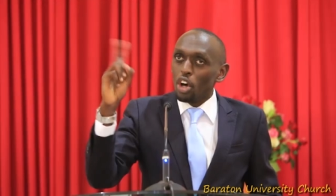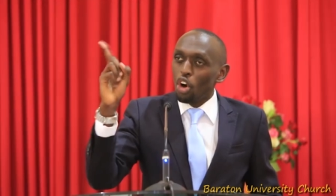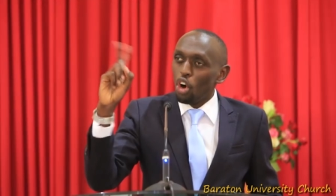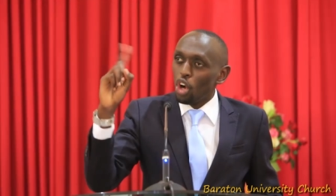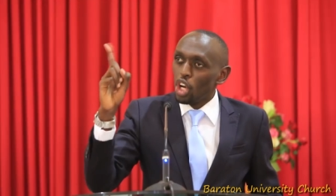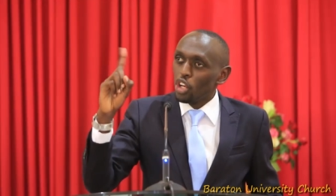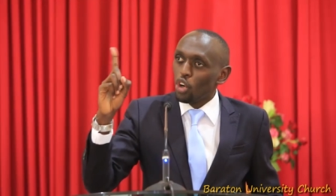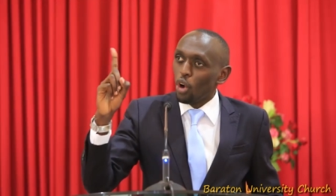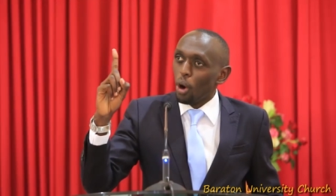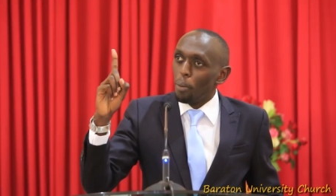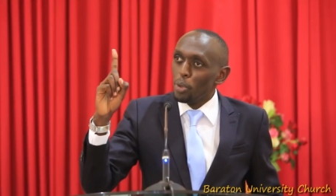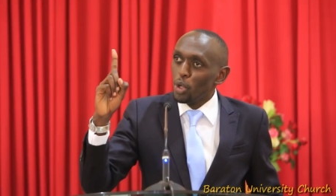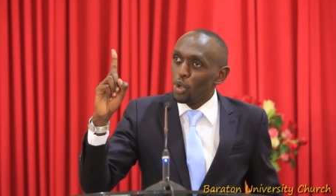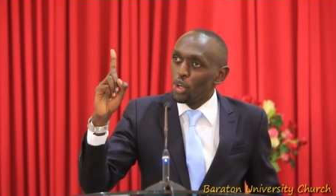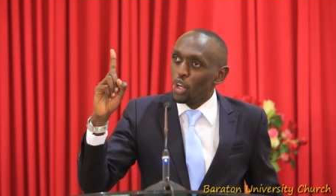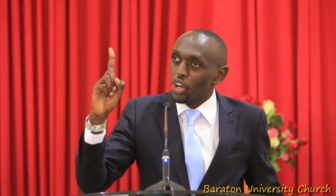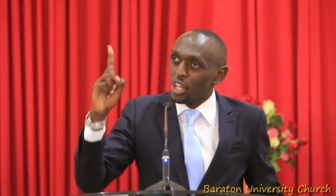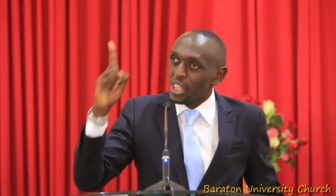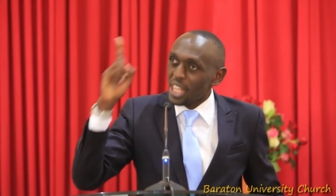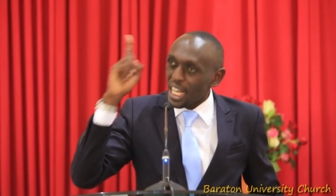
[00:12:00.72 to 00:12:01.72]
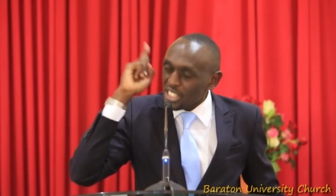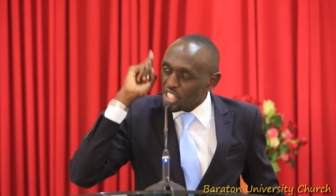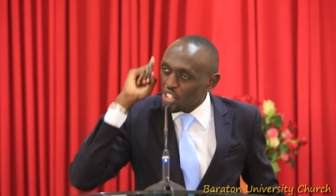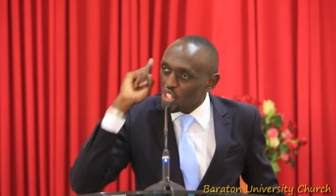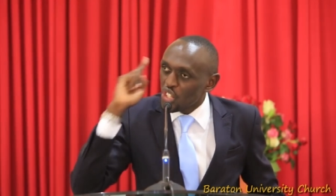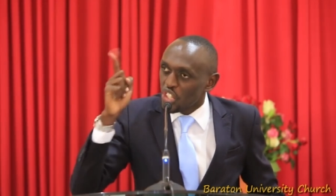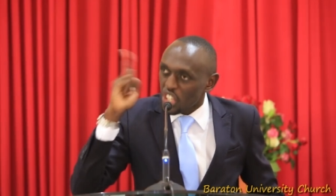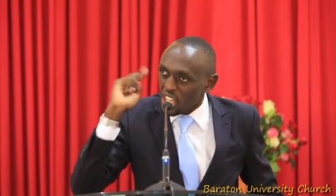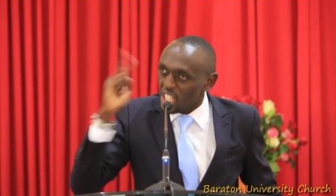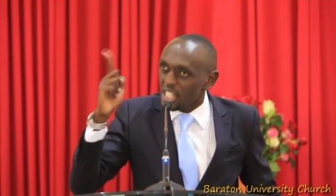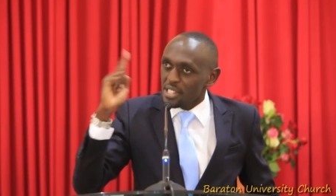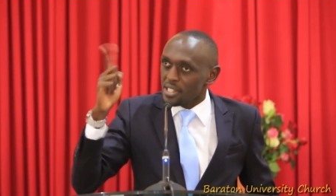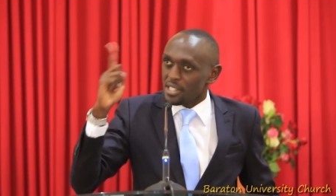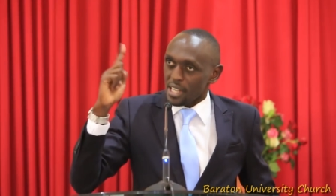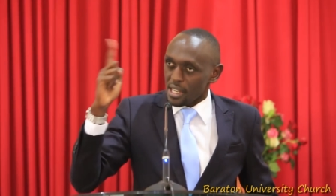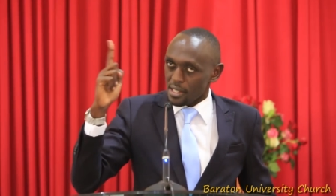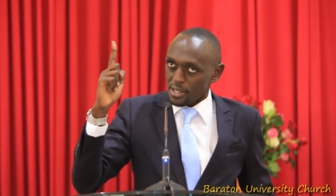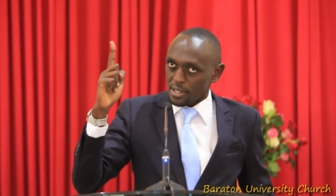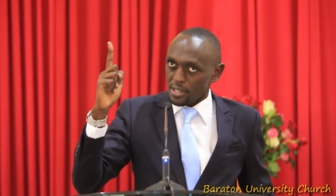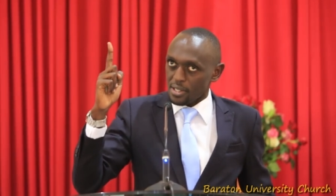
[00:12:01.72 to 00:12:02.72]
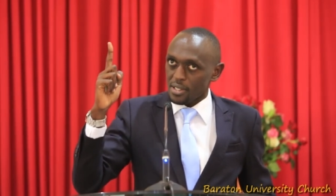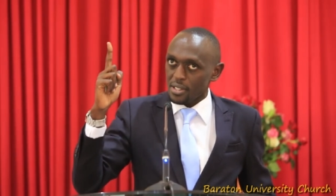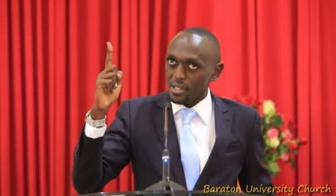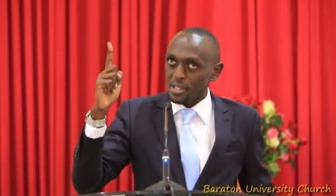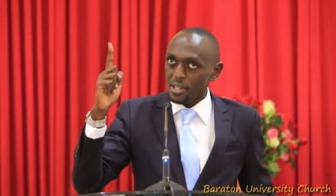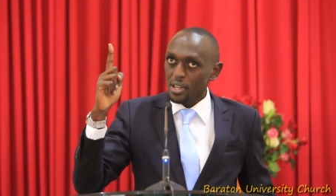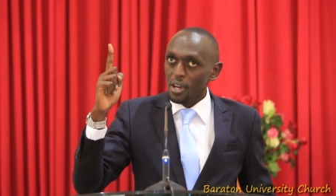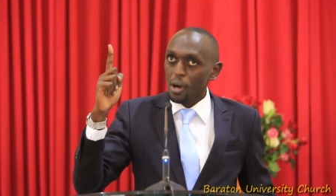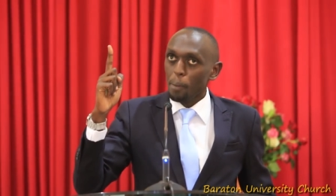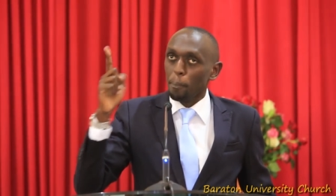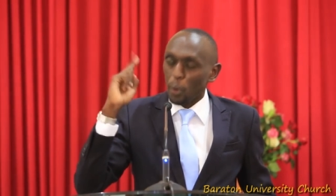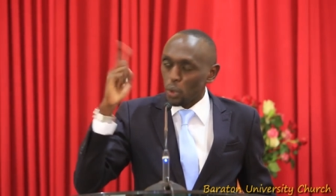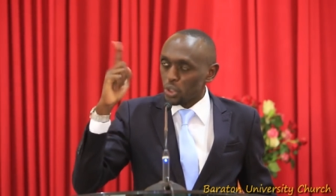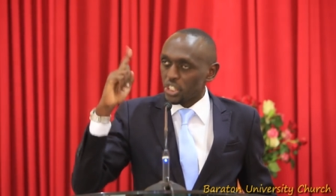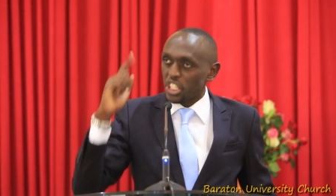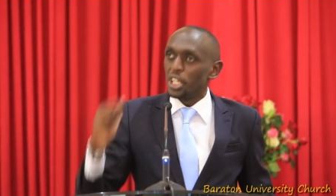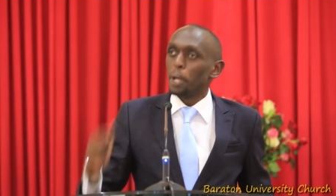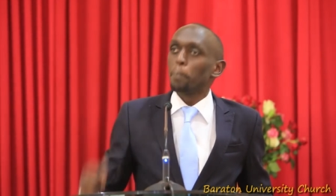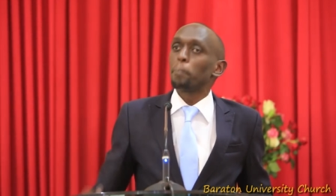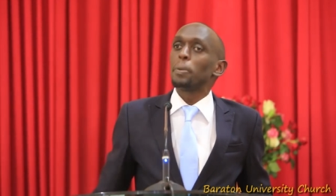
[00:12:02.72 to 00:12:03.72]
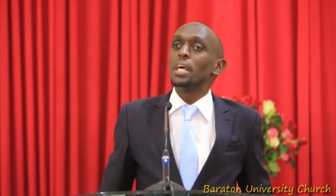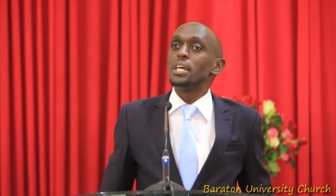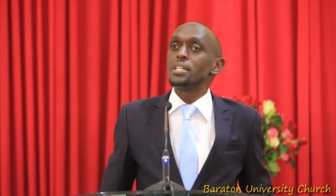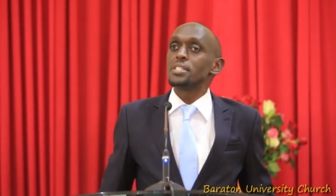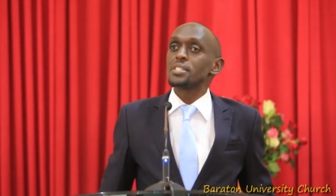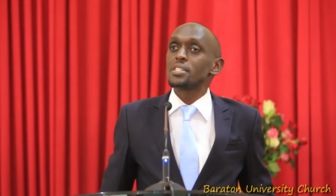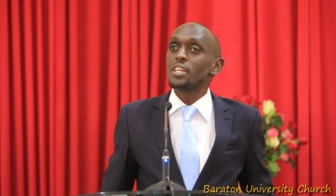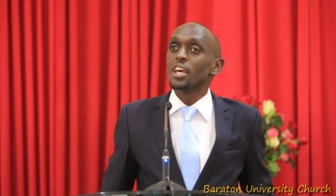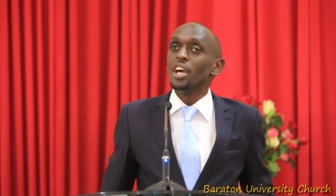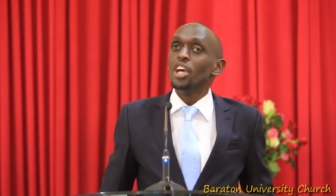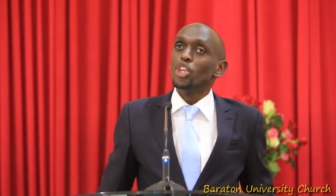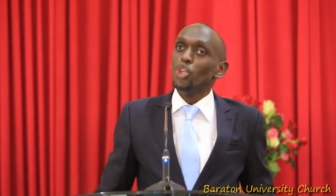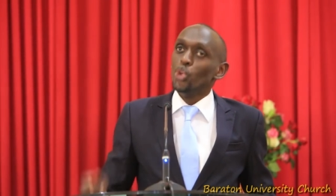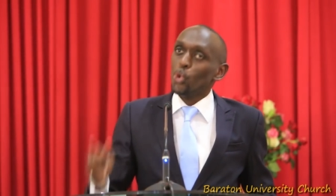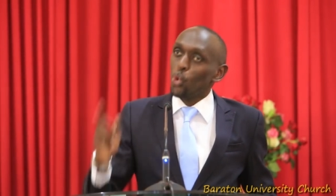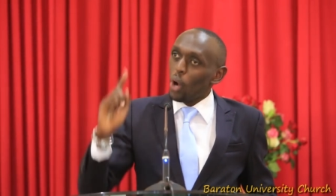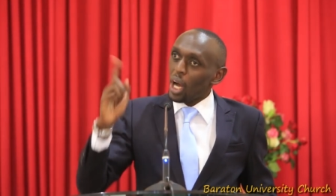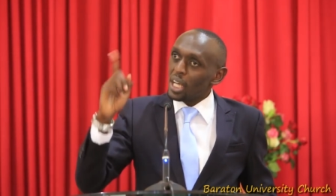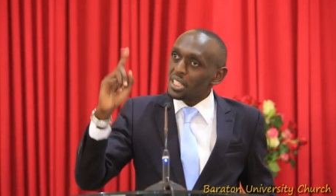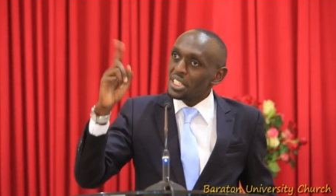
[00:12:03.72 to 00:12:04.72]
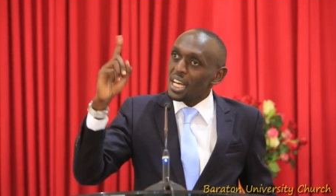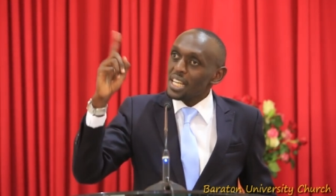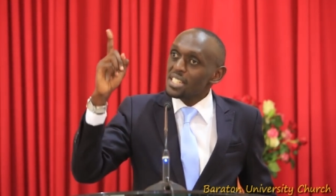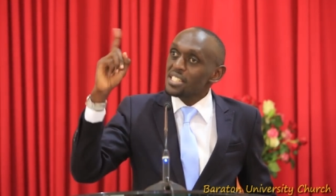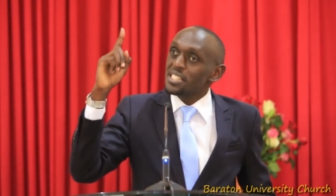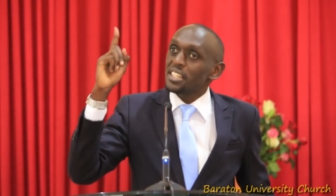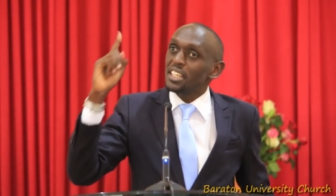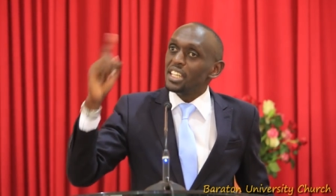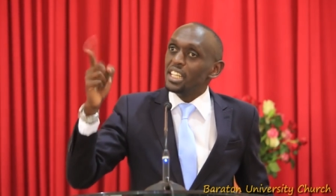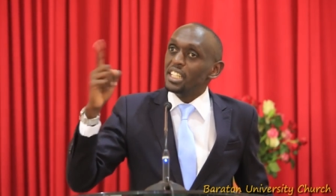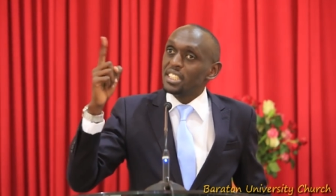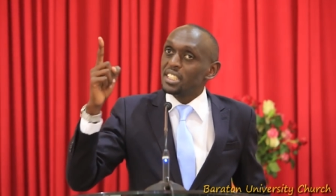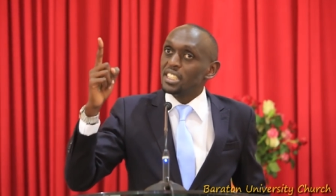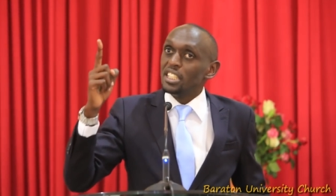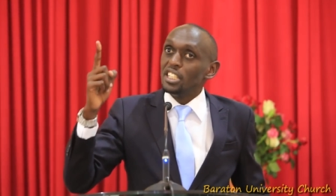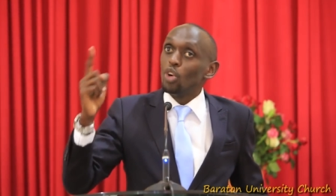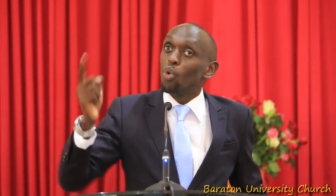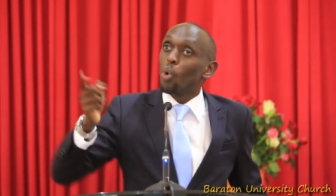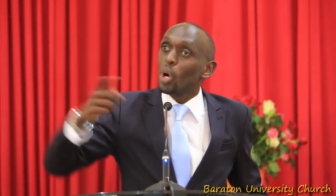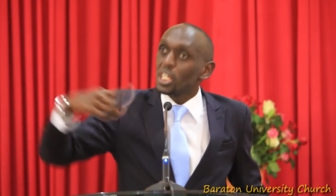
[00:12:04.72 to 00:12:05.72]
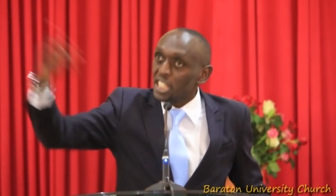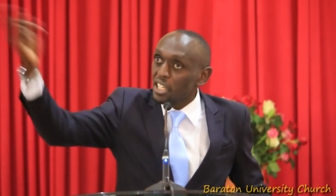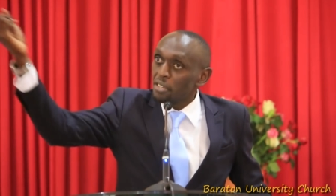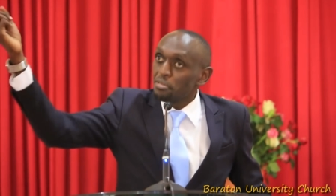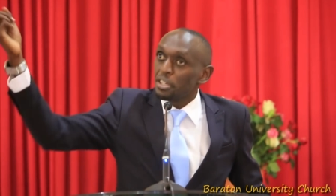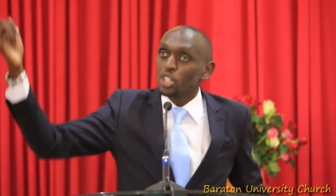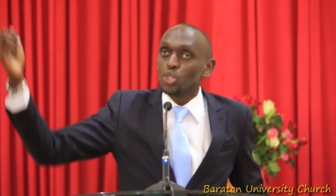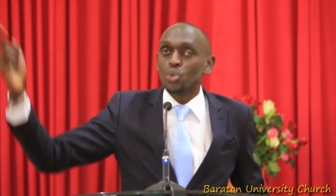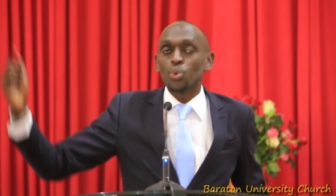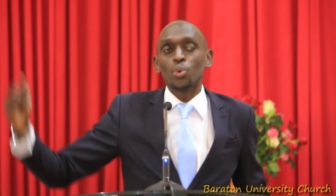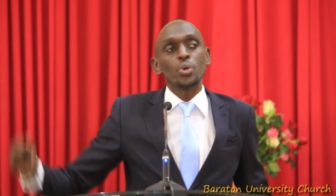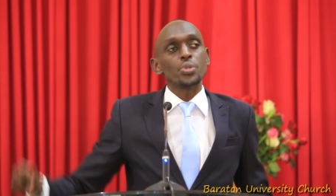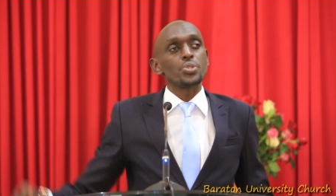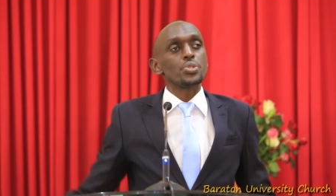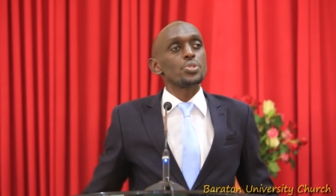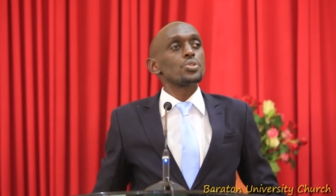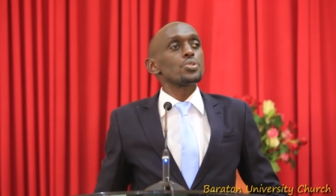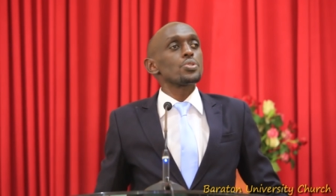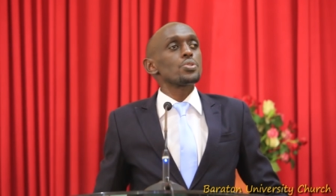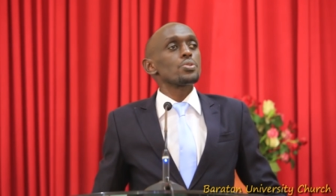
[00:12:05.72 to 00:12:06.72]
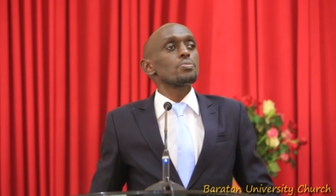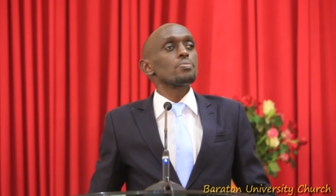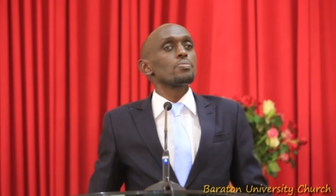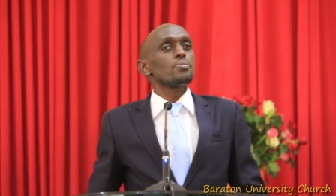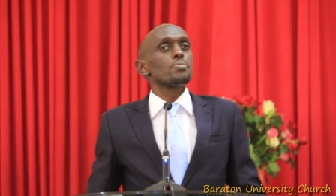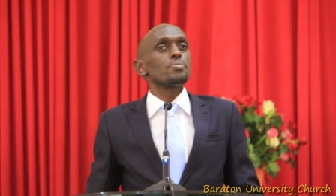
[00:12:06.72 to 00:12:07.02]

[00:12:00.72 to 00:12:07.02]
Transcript: the Holy Communion that Jesus put in place. You were just eating whatever it was.